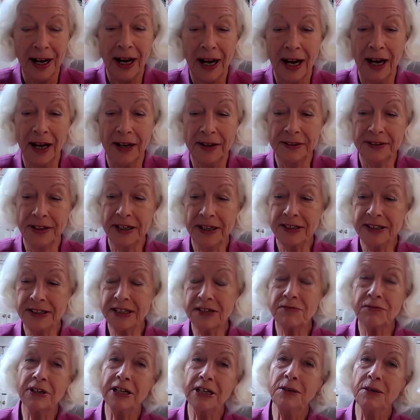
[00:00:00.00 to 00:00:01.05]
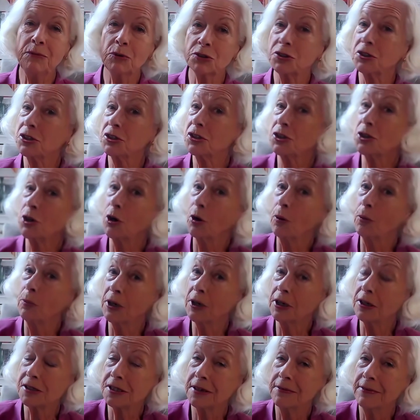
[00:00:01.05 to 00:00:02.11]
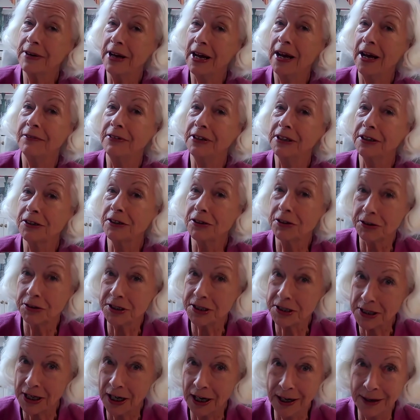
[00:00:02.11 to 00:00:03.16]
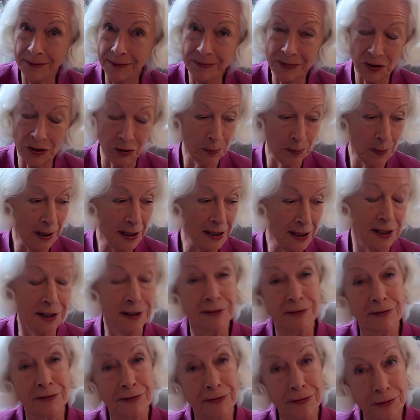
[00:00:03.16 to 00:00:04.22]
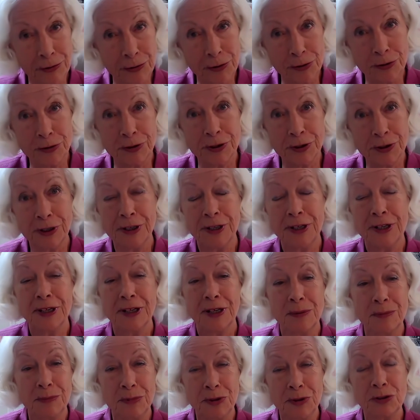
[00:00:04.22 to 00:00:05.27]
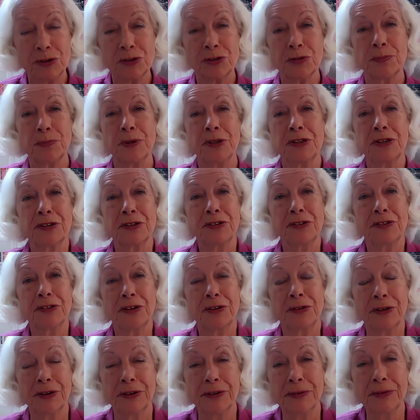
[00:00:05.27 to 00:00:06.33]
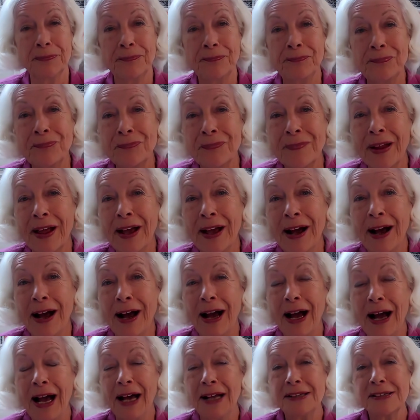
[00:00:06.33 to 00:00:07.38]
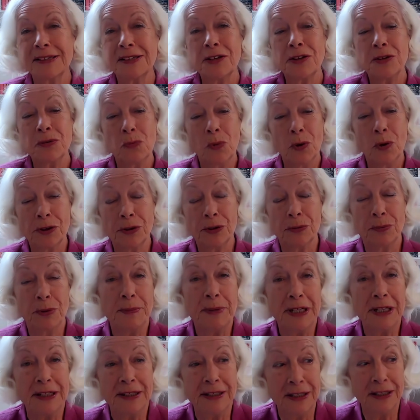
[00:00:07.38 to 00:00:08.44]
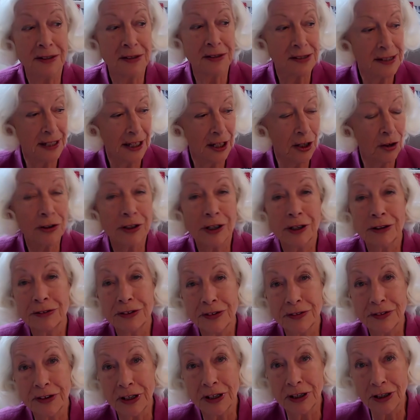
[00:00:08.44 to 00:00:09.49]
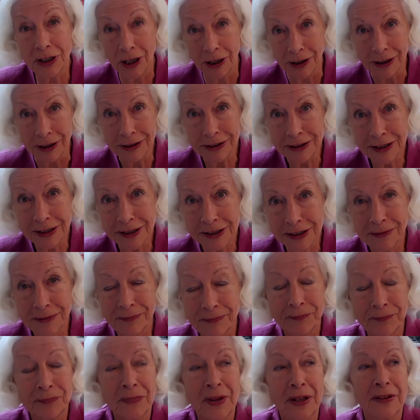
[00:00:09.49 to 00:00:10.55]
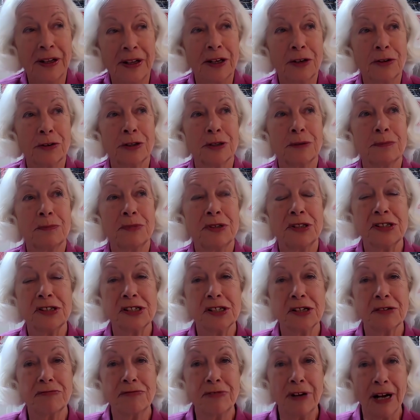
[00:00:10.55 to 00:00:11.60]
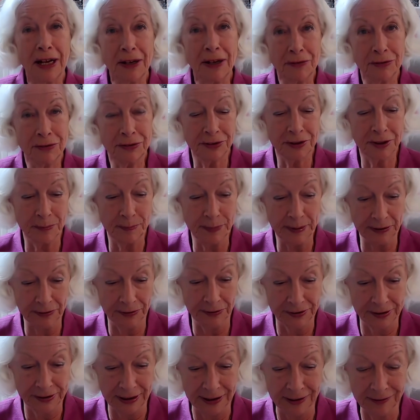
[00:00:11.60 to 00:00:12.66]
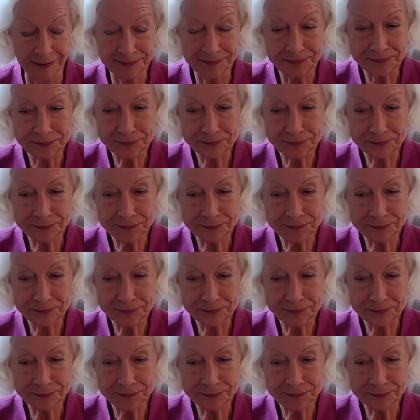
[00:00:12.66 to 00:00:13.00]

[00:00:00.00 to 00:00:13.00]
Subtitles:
and they didn't really want to stop because they were having a good time. There's plenty of food, amusement, and so on. And so what the women did is they got hold of the guards, they got them to surround the building